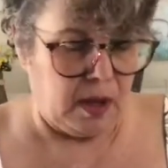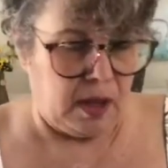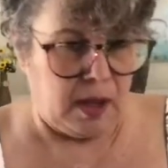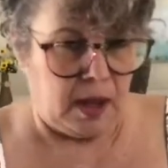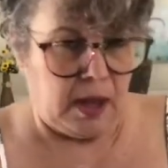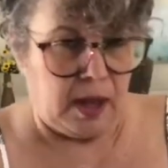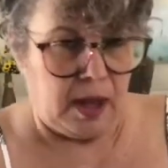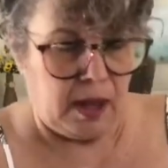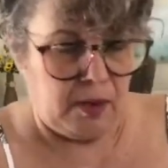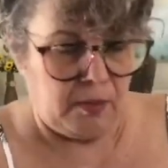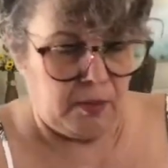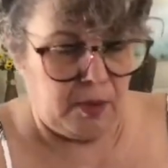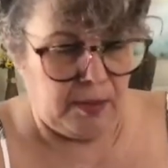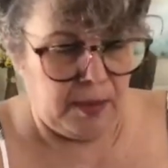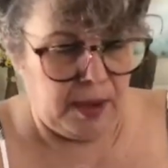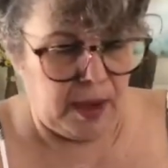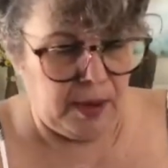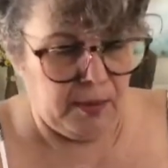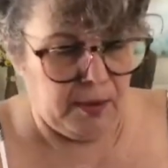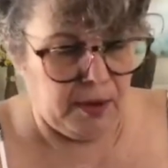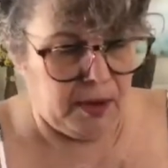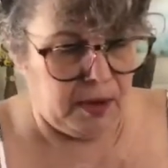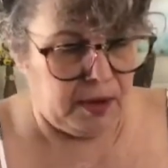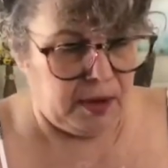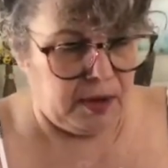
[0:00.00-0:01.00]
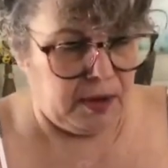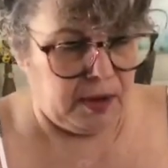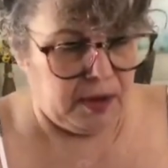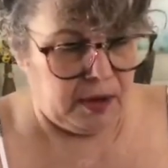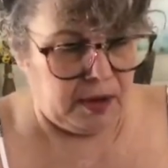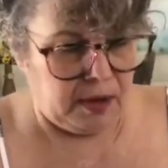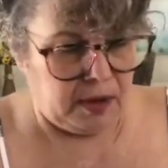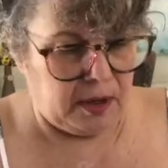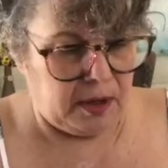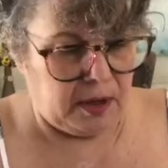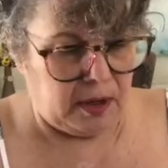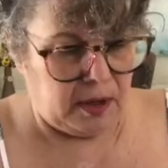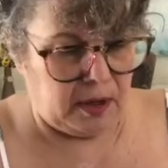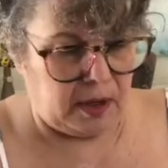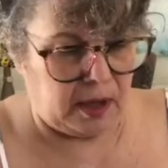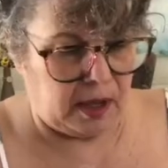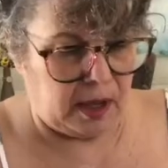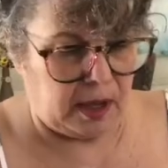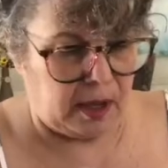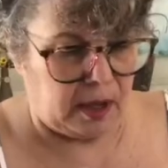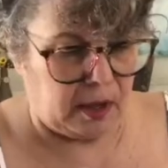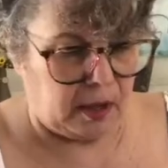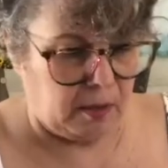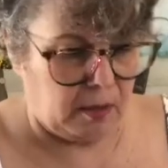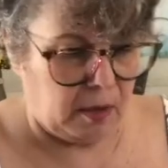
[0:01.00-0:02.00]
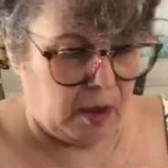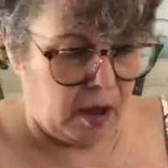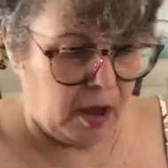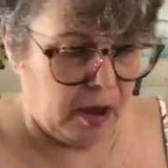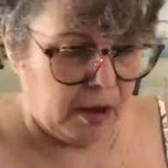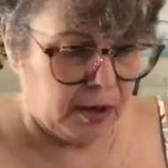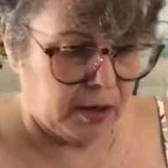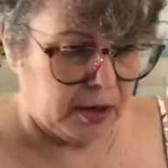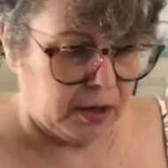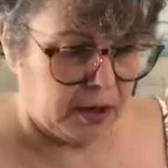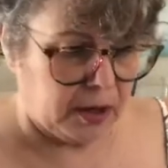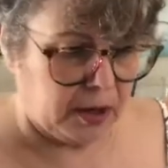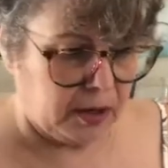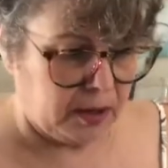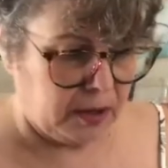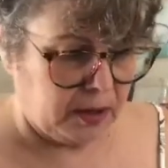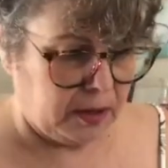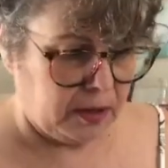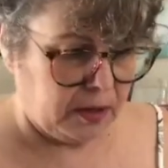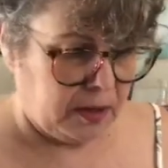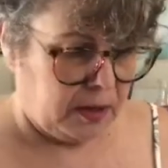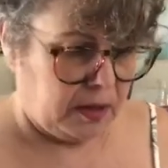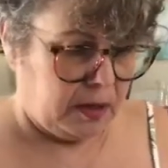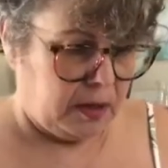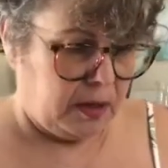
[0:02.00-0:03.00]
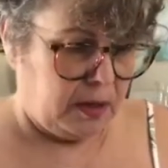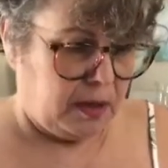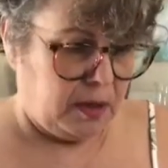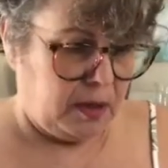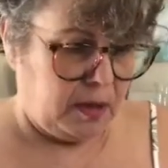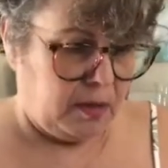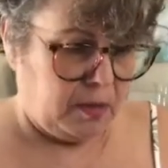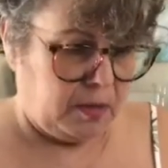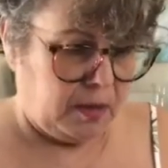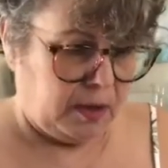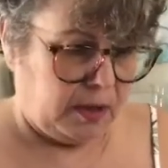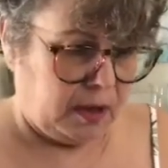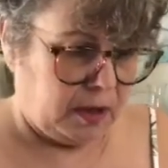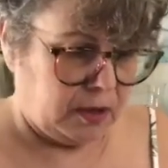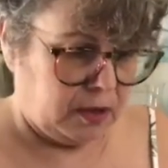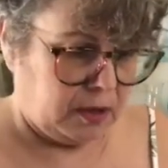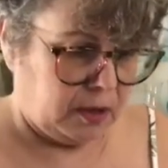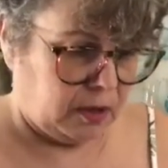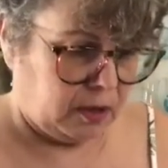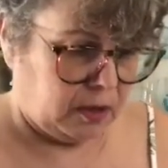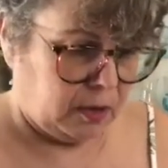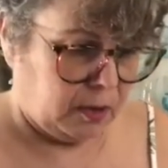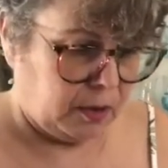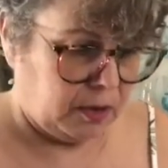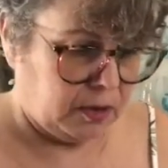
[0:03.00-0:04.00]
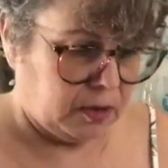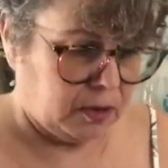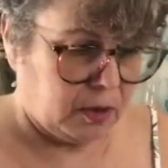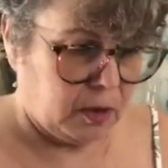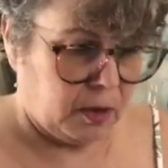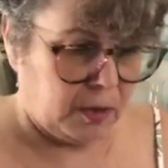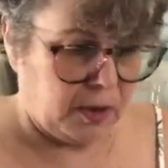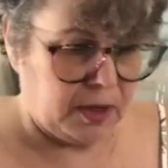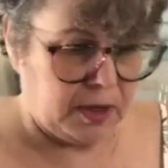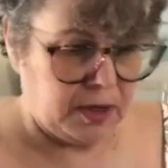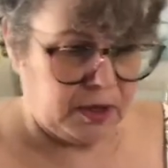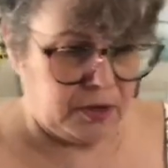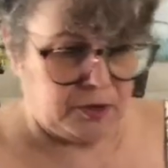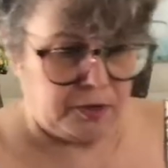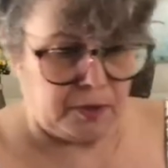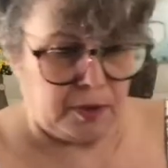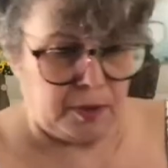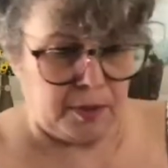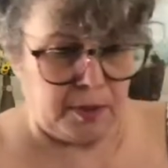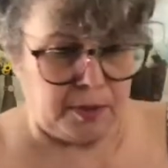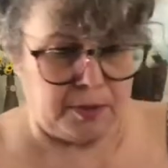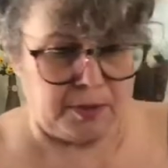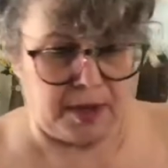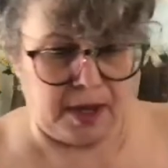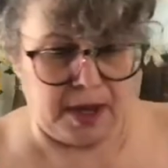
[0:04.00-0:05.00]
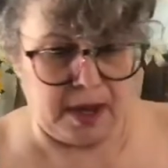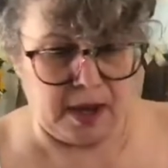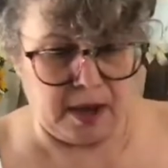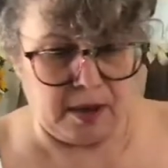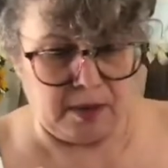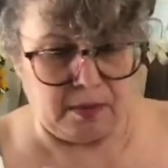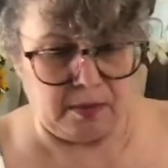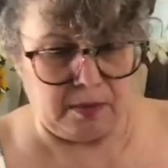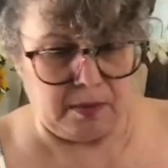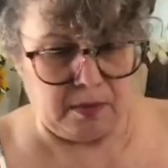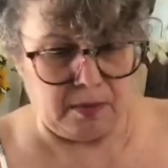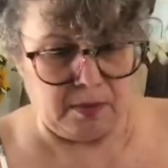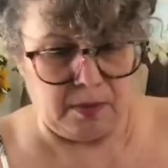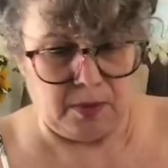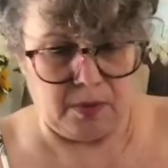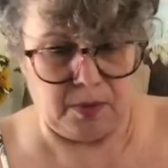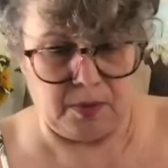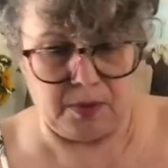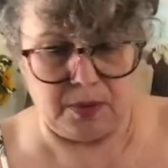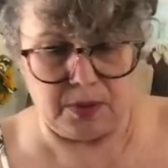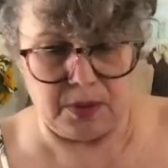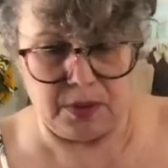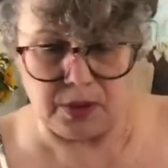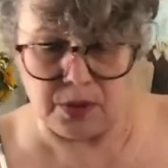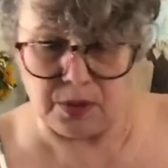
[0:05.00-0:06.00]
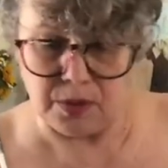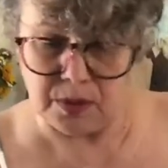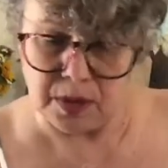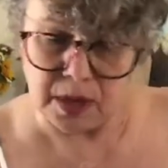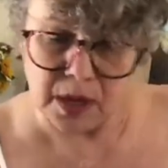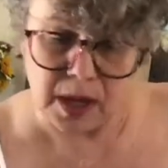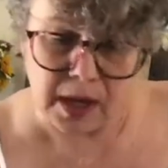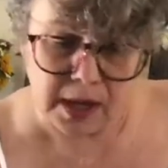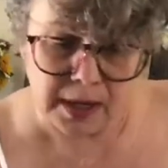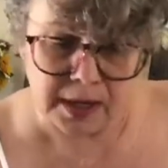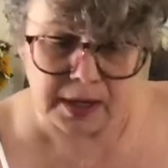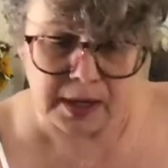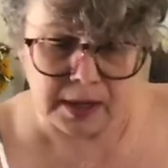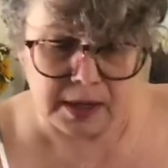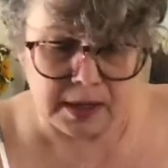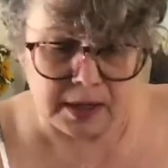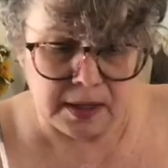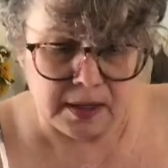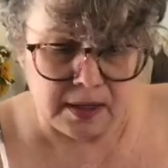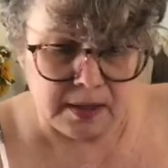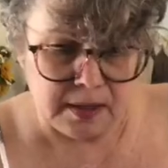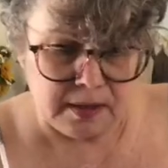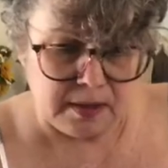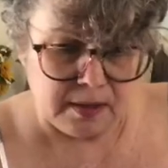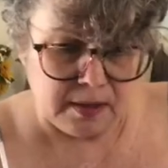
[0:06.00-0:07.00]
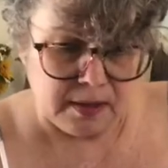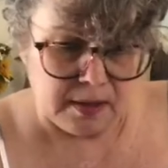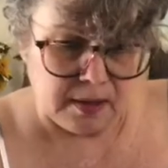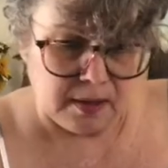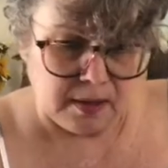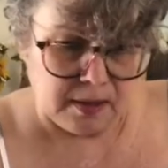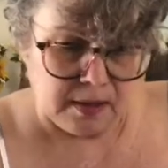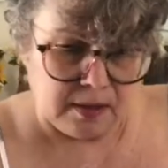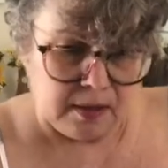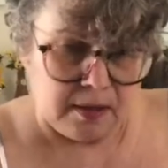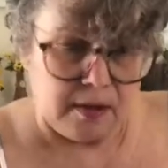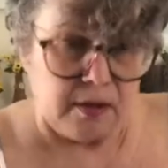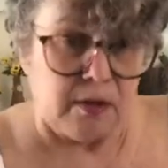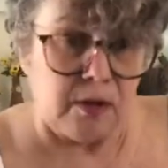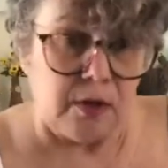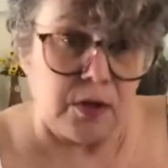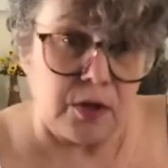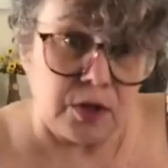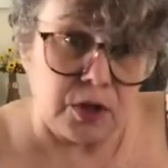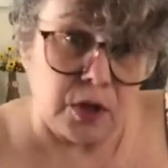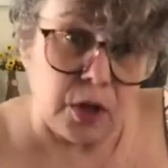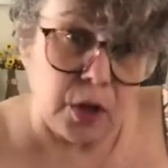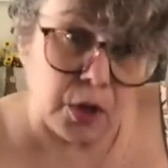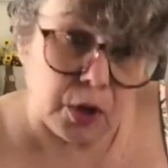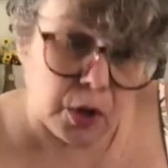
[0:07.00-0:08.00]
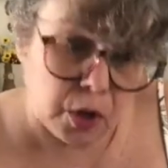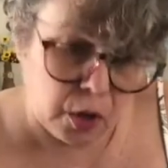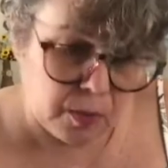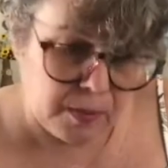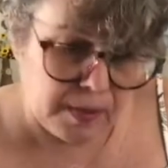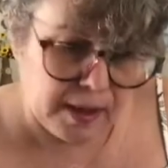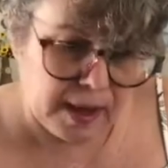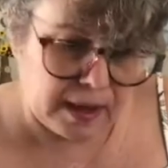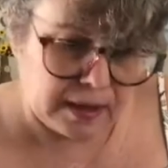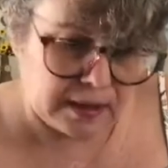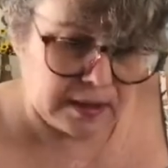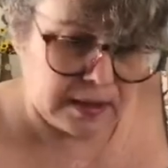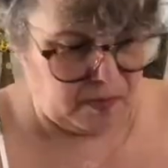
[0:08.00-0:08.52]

And remember, cut them longer because you can always go in and trim them down. But once you cut it, there's no go back.